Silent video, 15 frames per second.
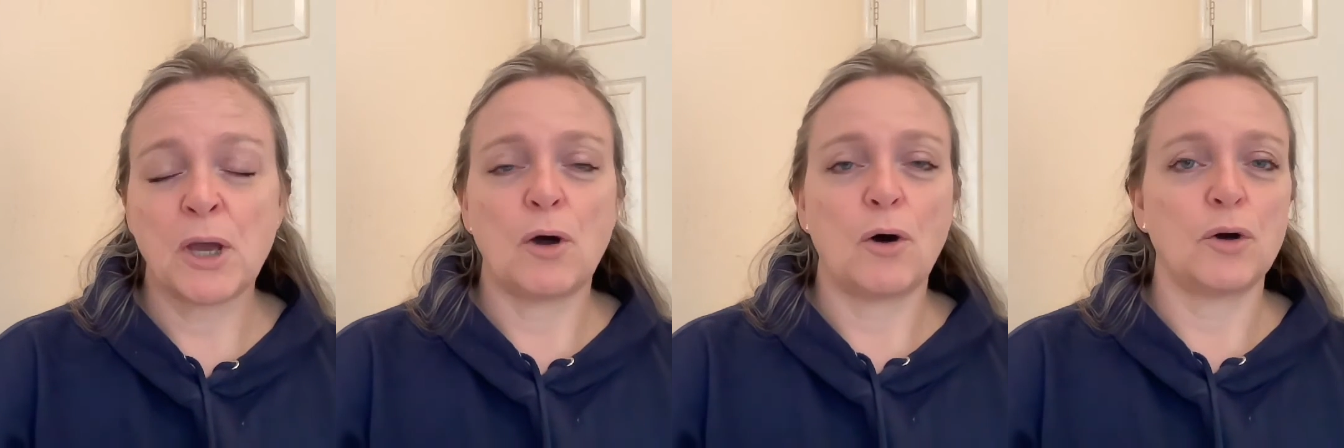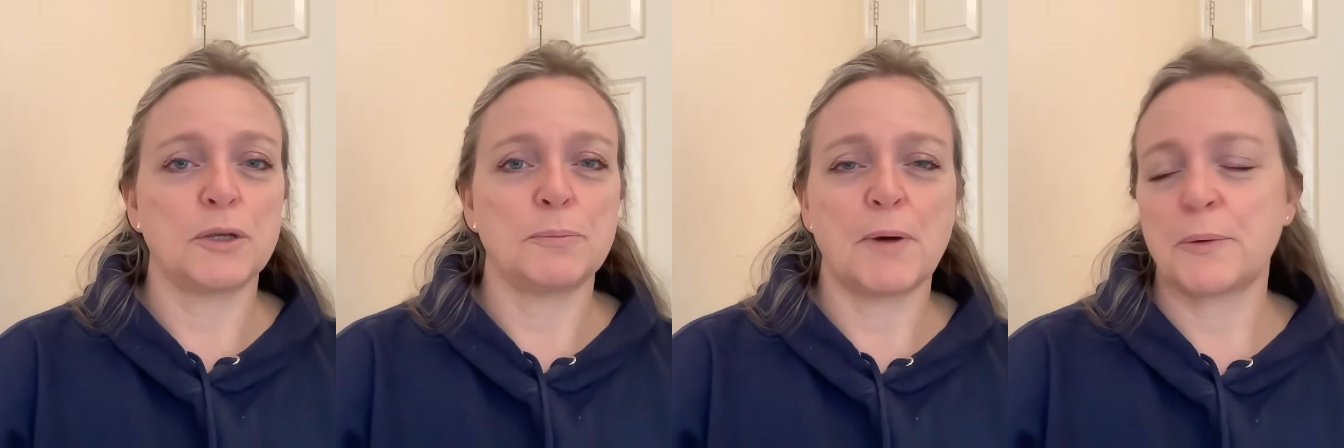
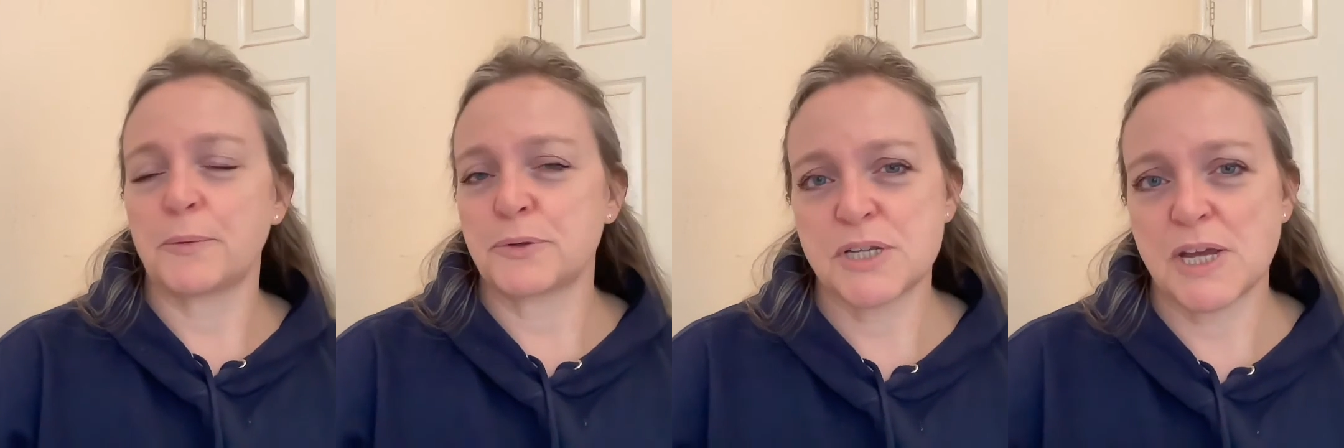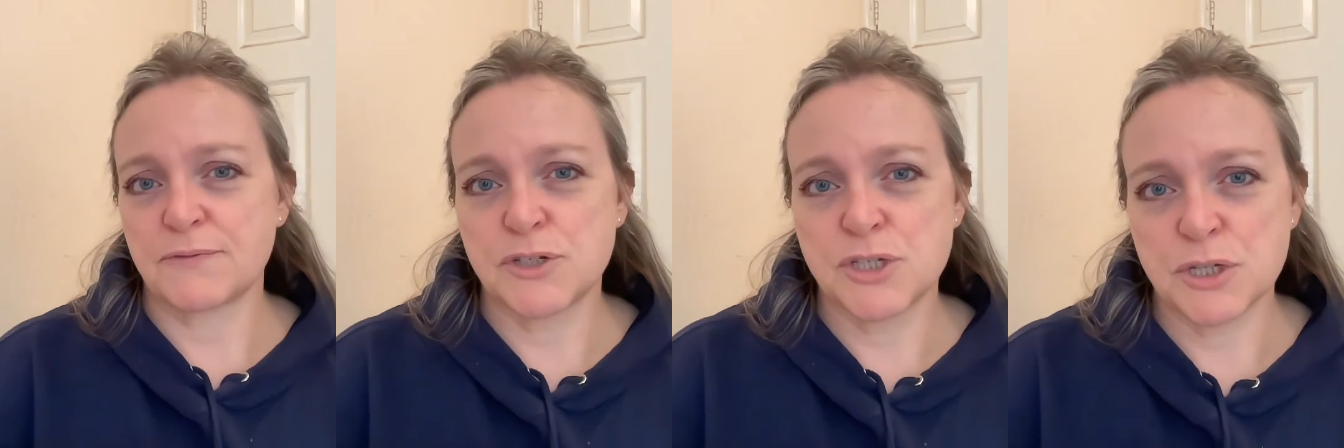or you might want to
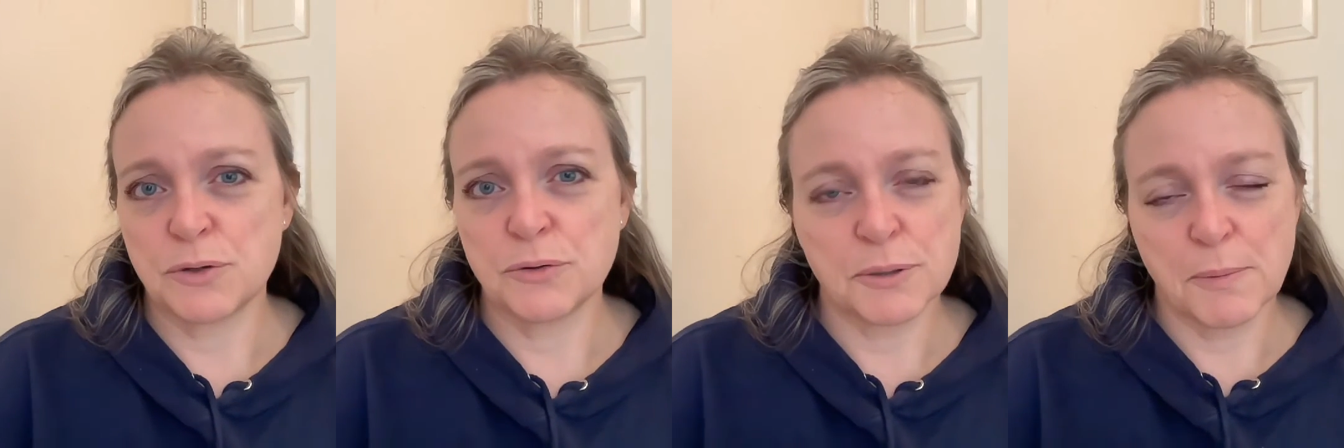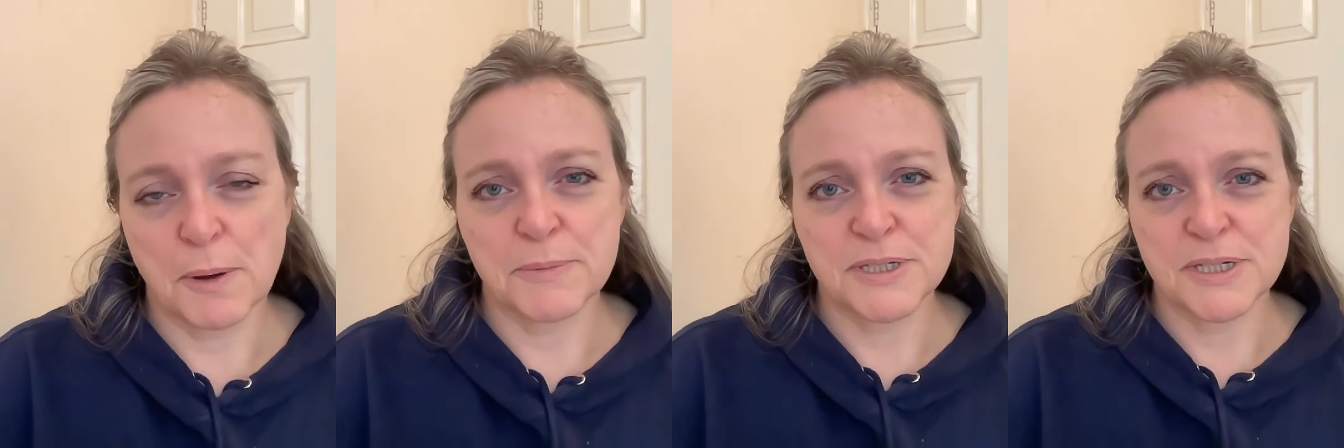have 2
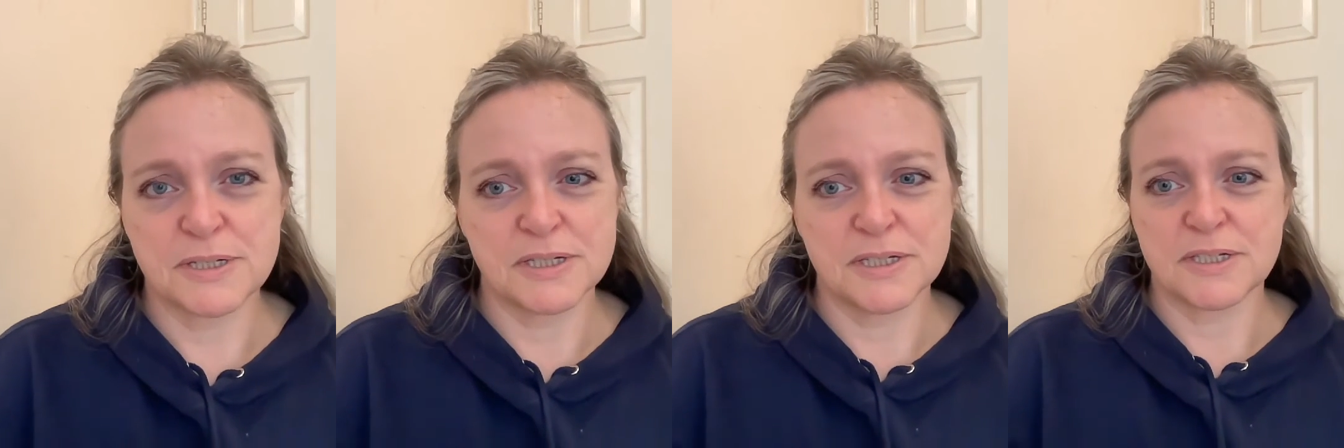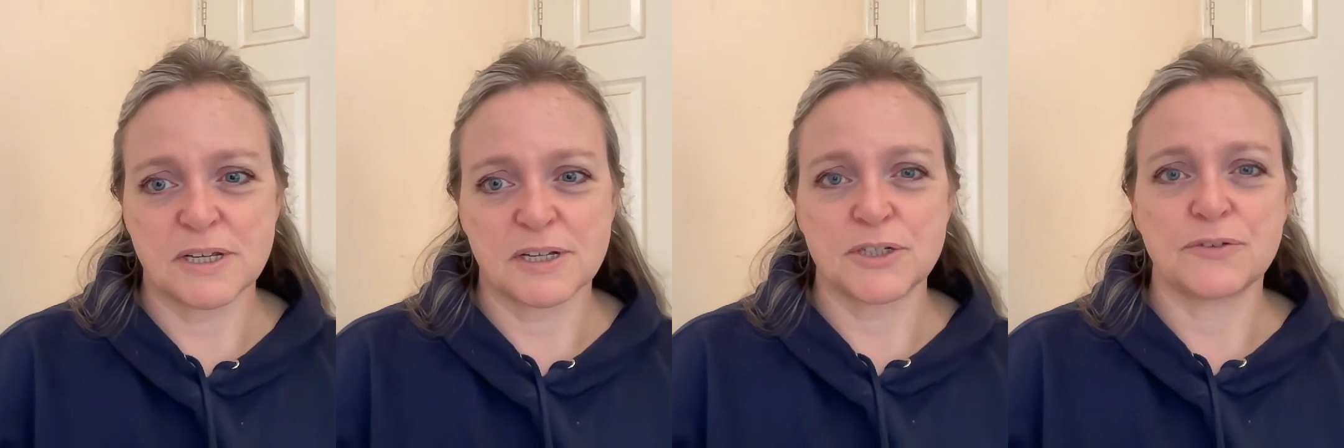thermometers
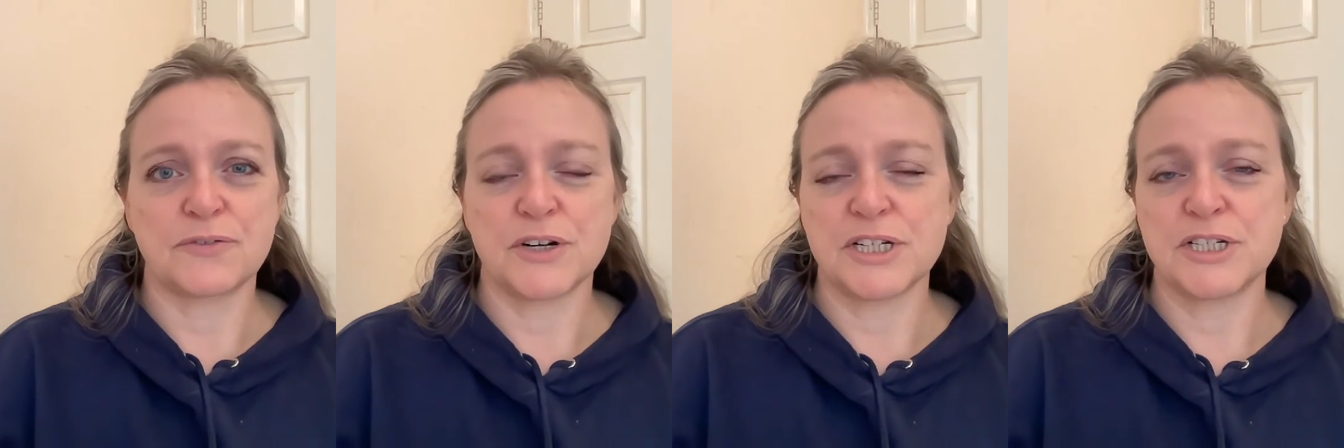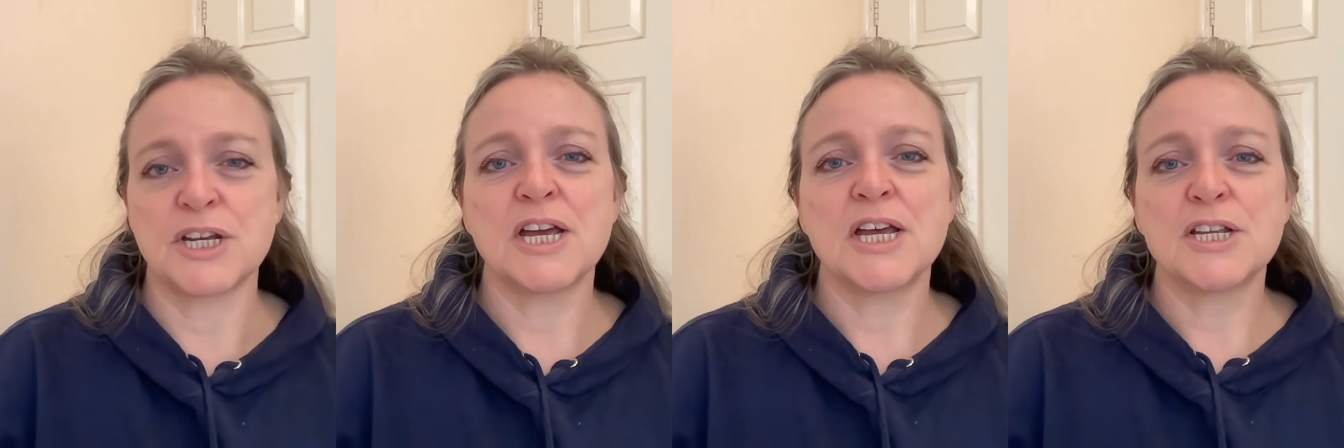inside your
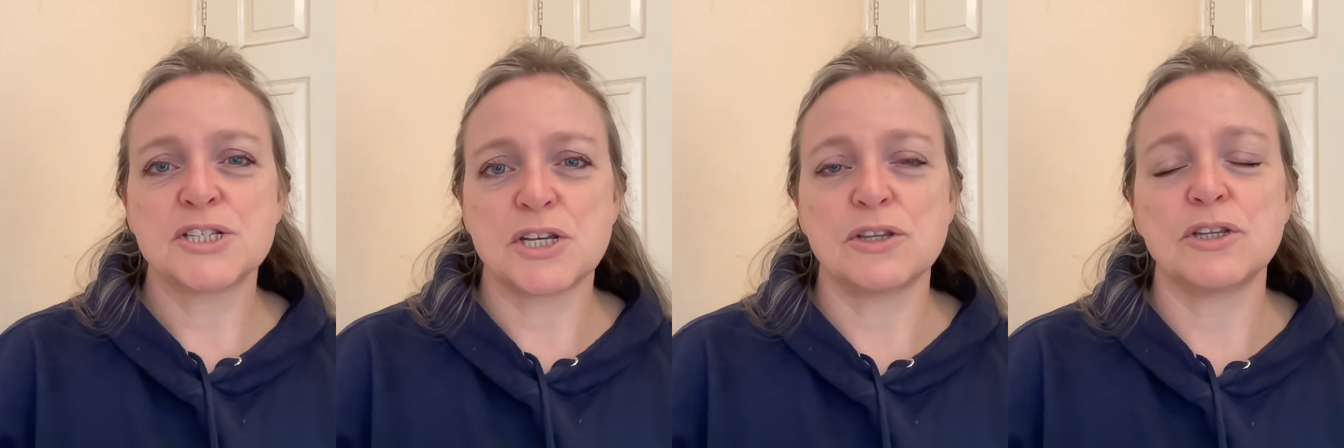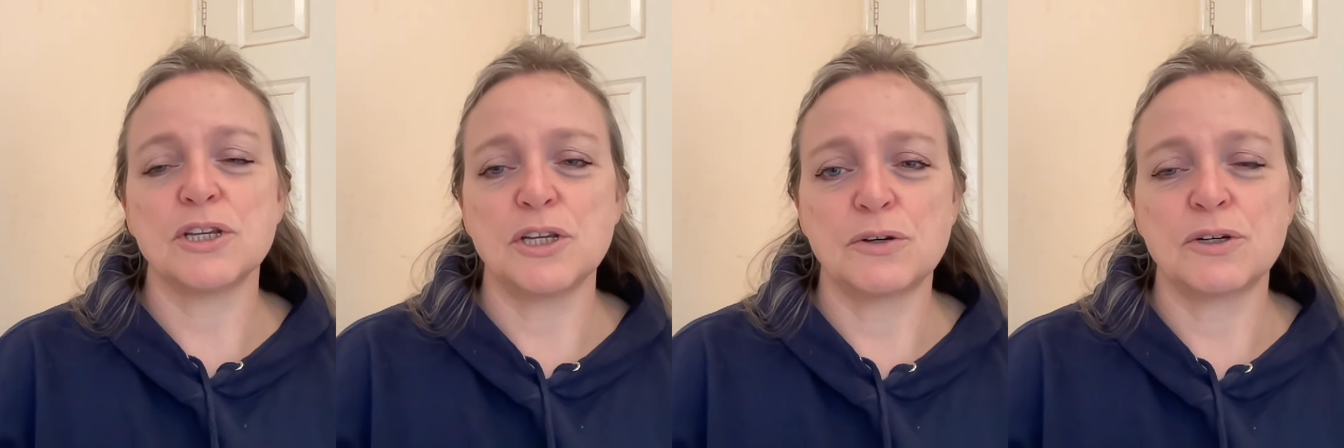fridge so
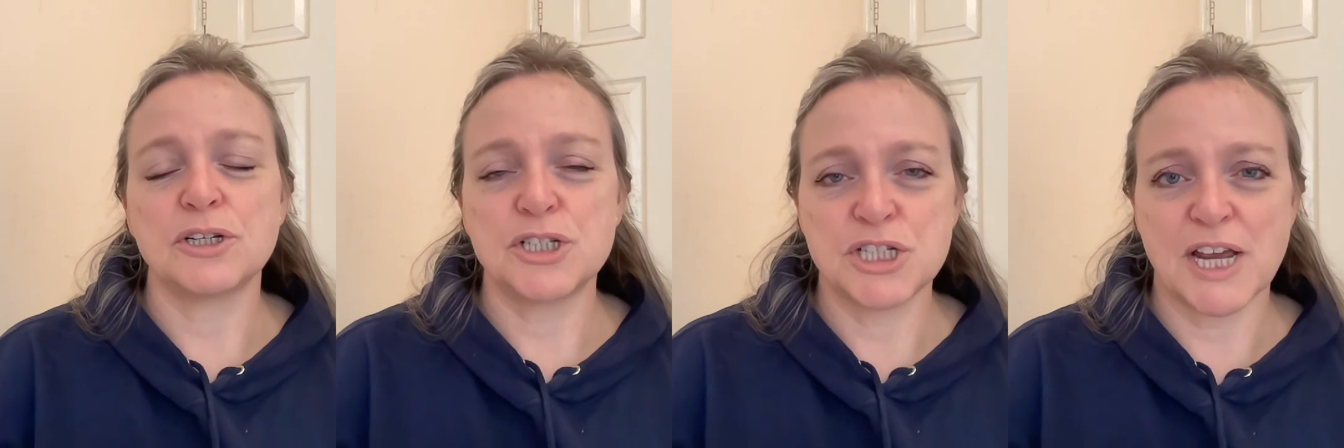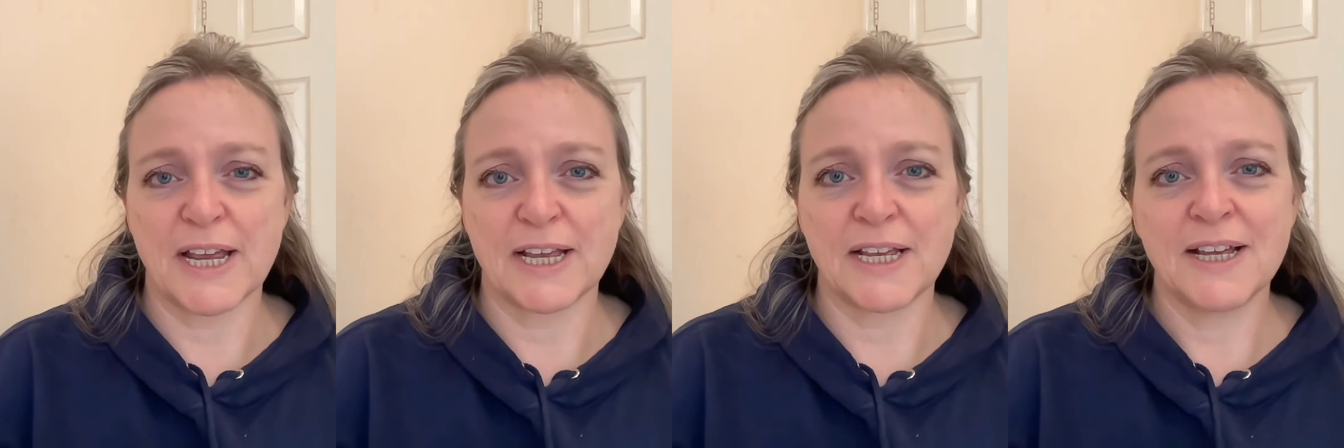that you can
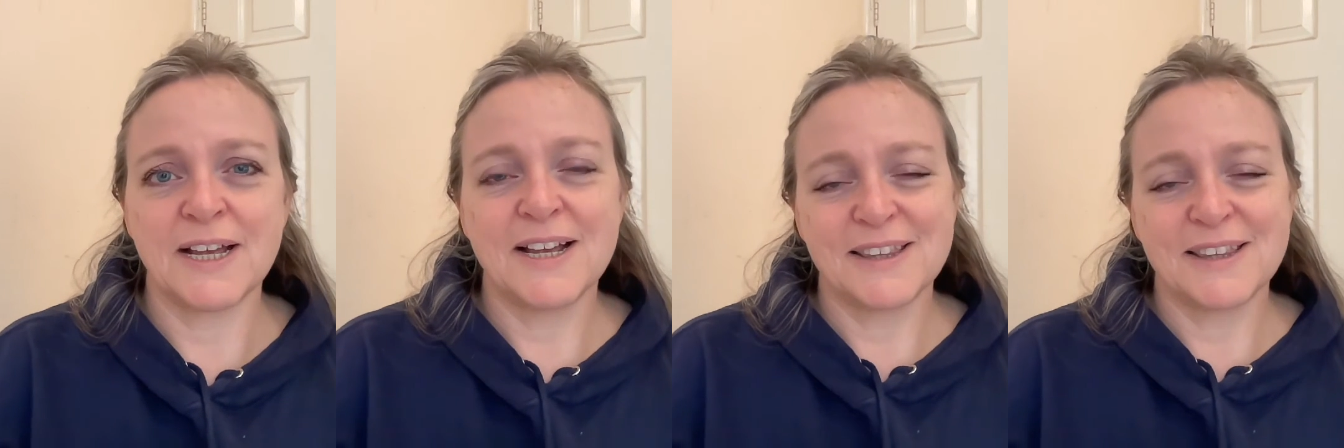check